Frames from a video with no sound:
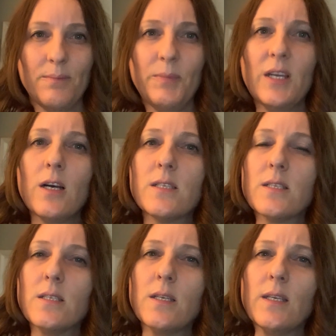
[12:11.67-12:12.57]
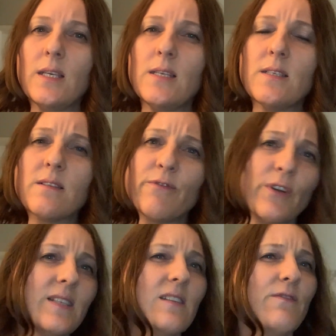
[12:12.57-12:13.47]
because his
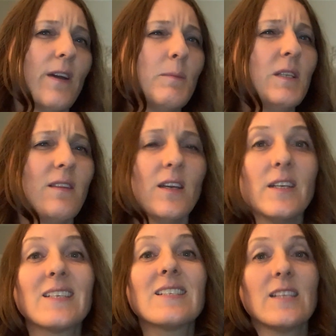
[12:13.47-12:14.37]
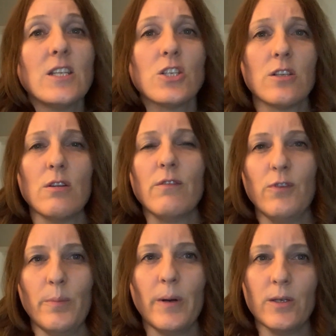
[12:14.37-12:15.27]
friends and family, they are extension of
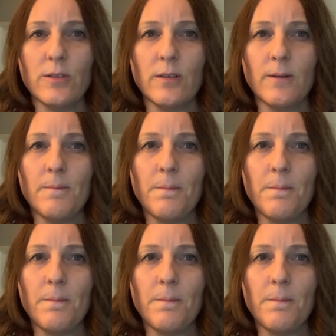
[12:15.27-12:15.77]
your partner.